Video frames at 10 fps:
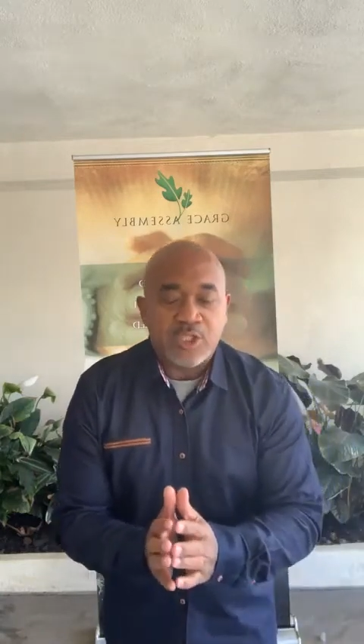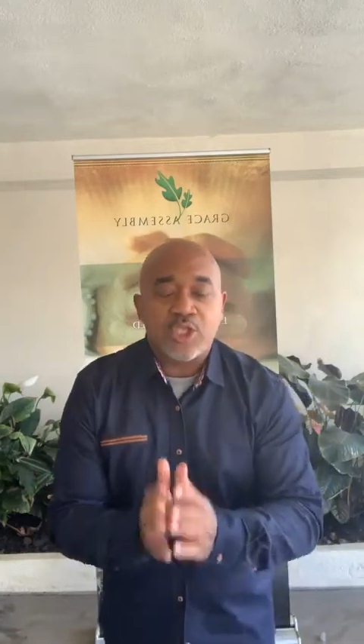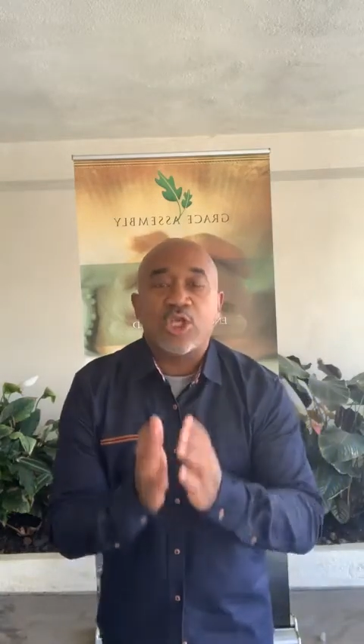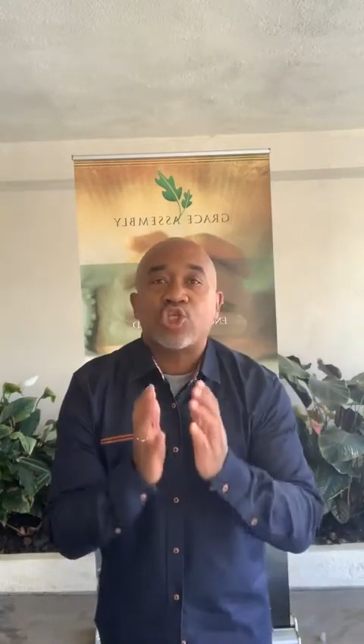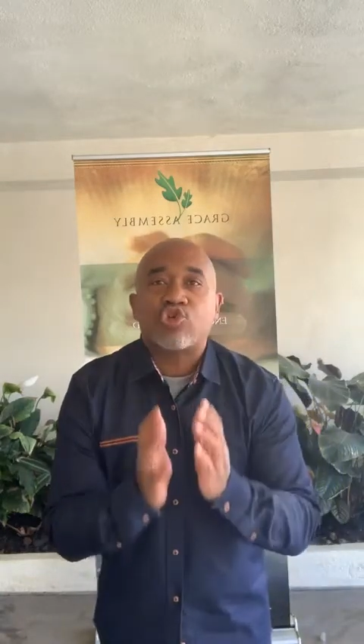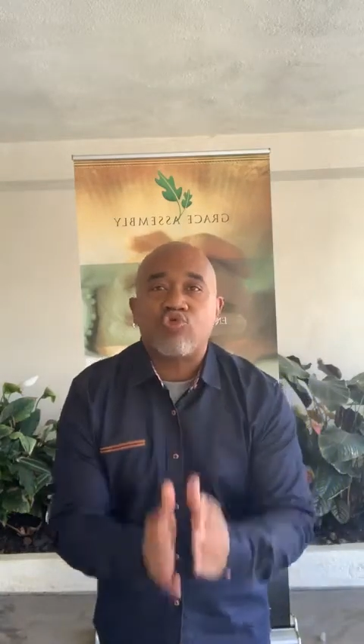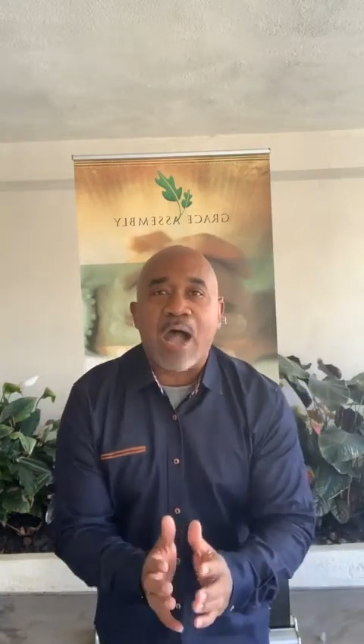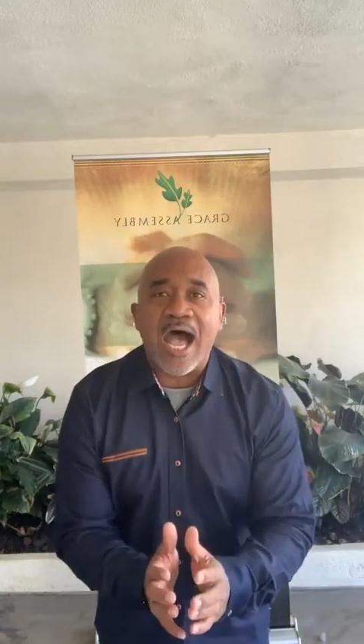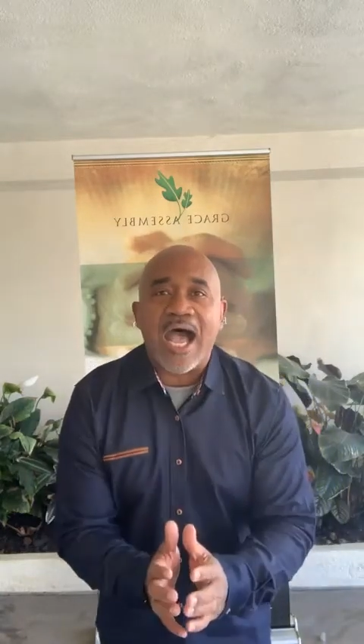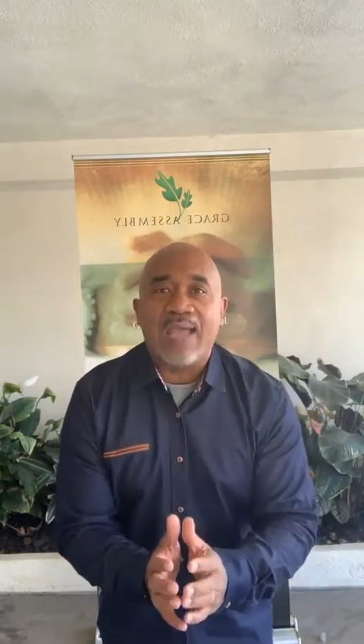to
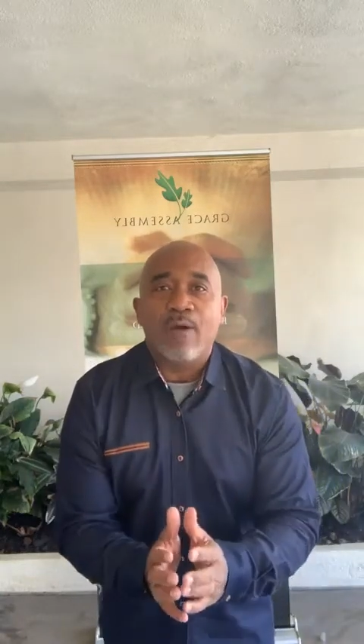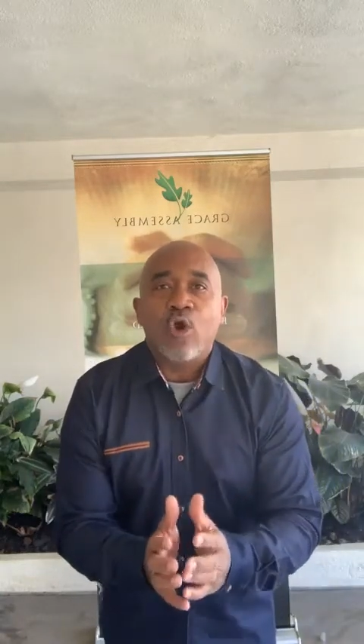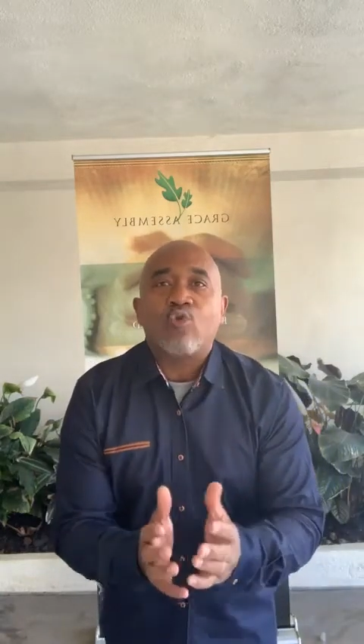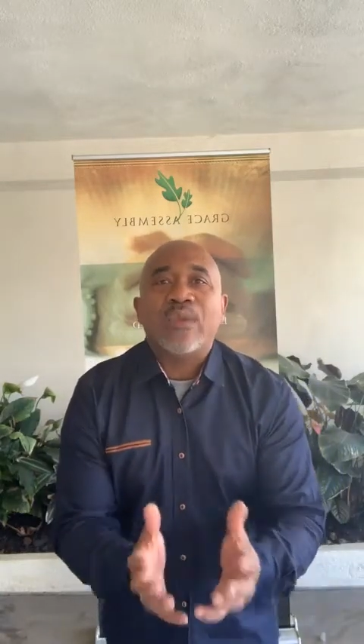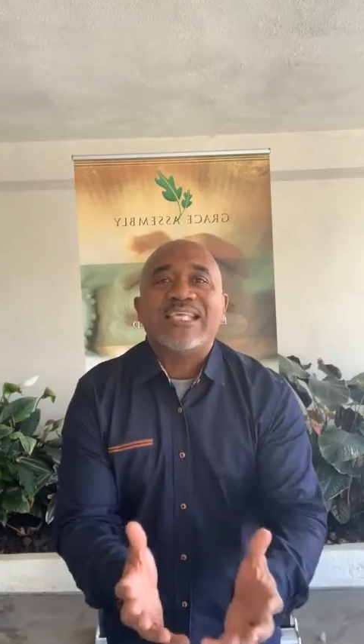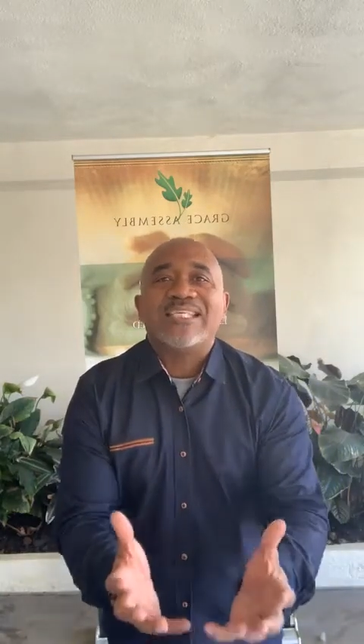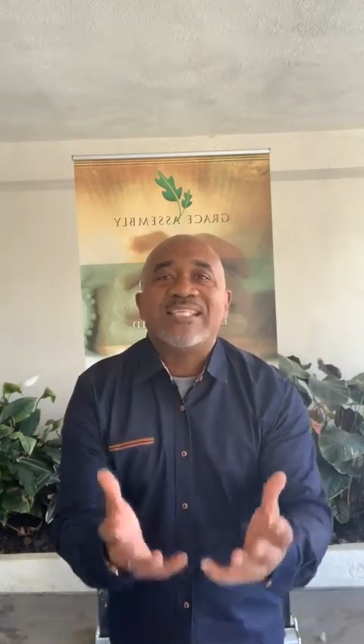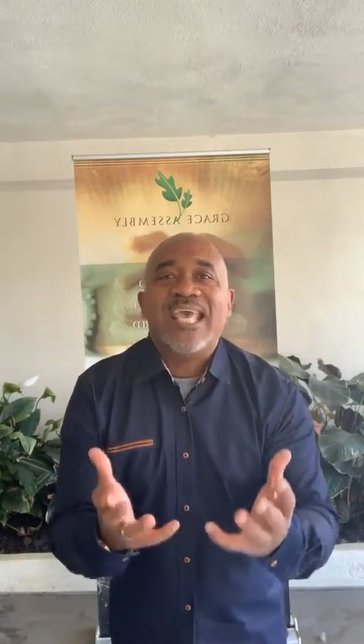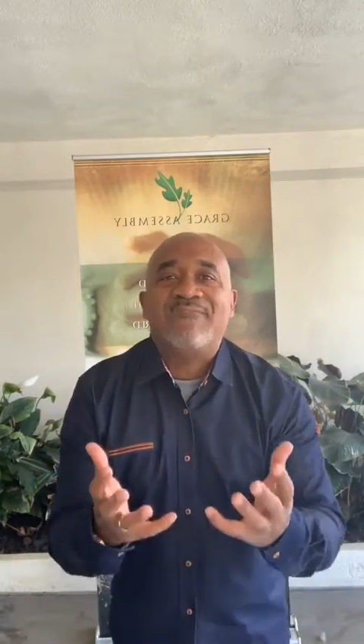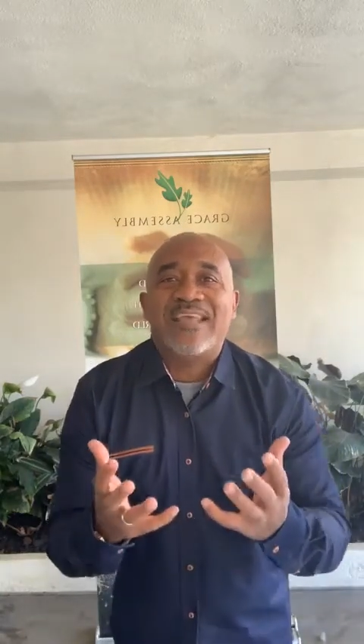describe
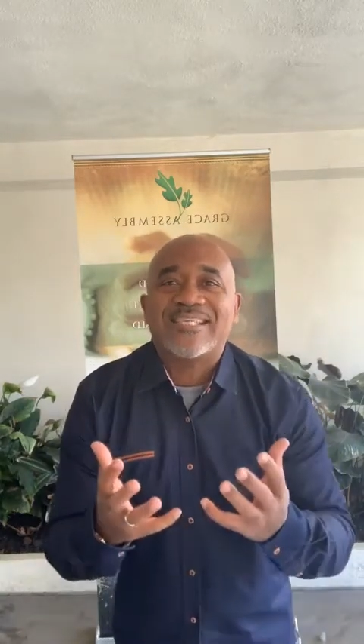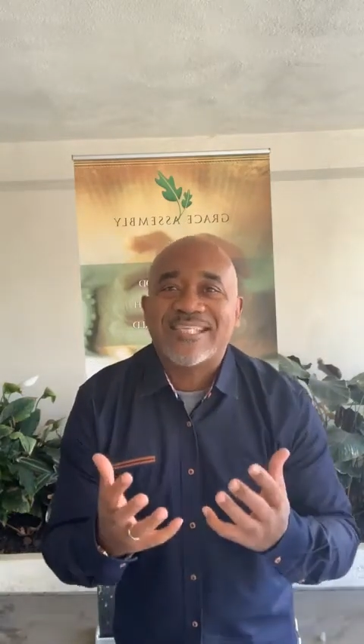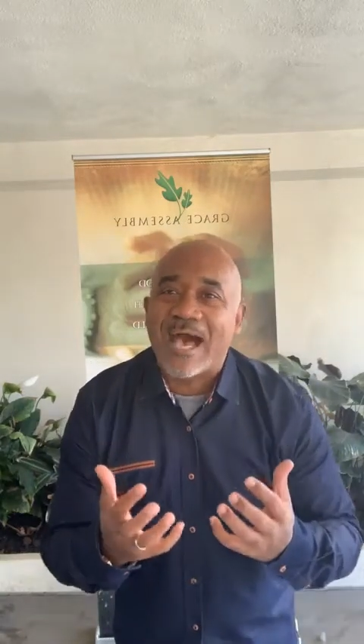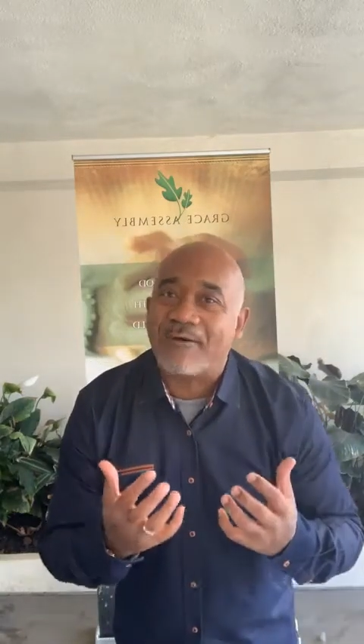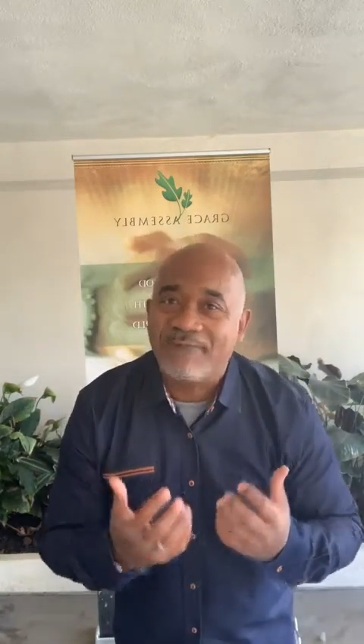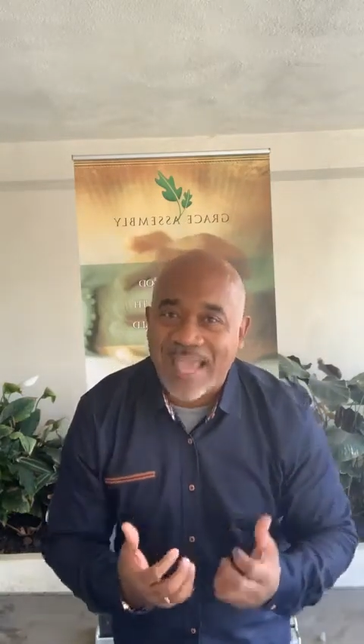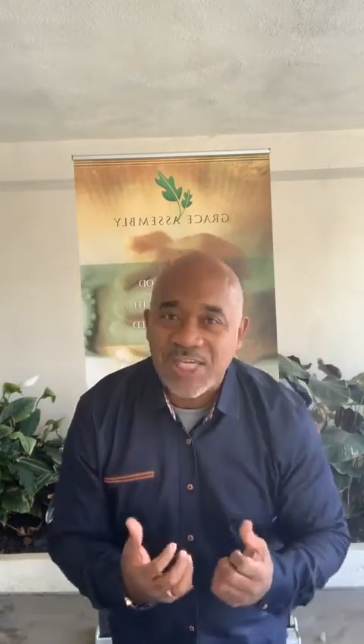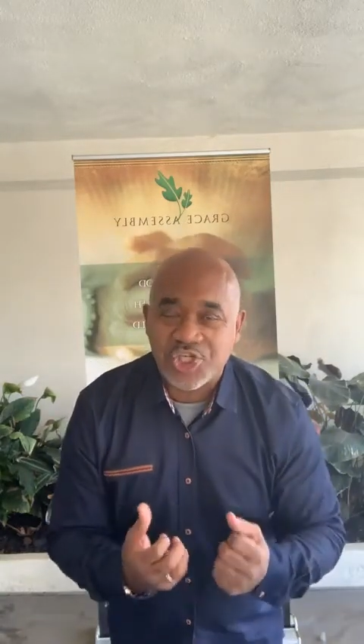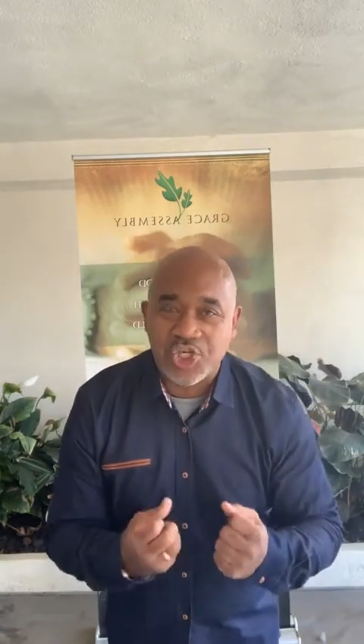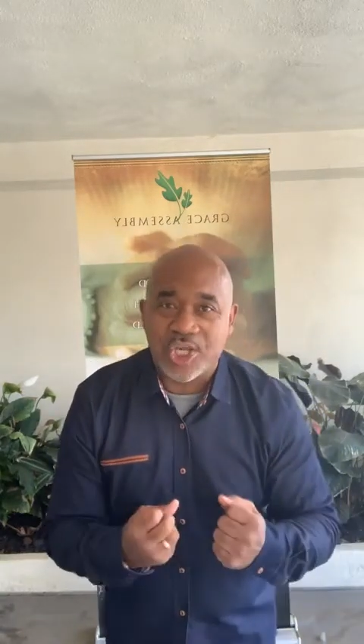receiving
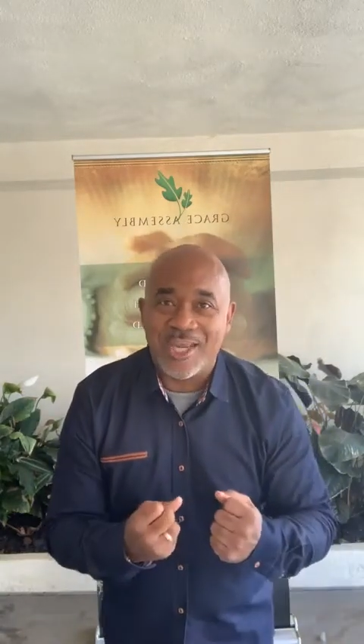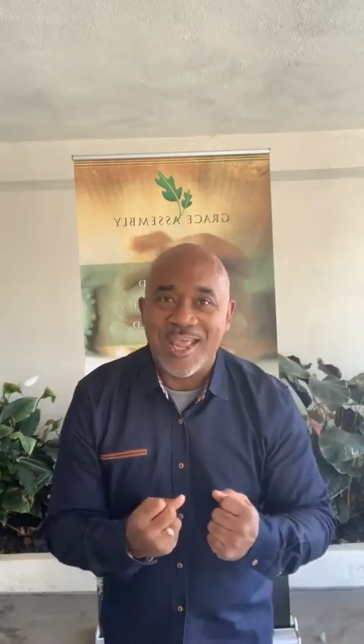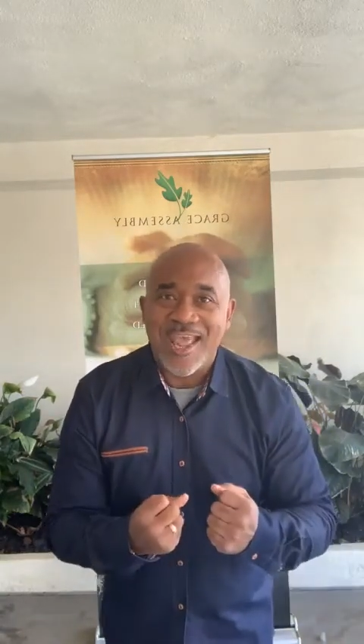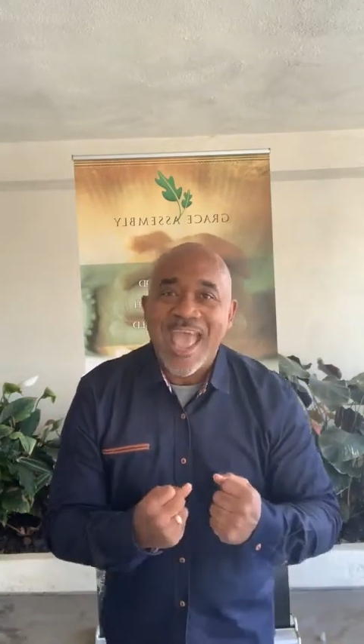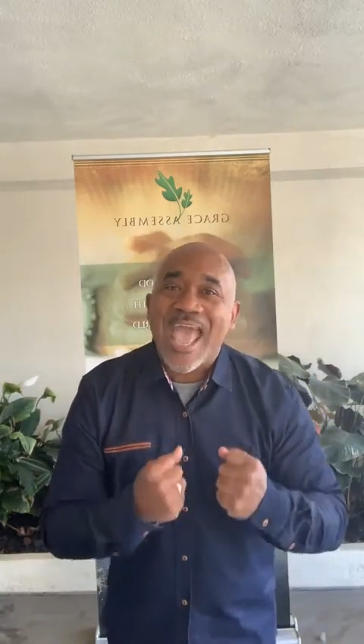salvation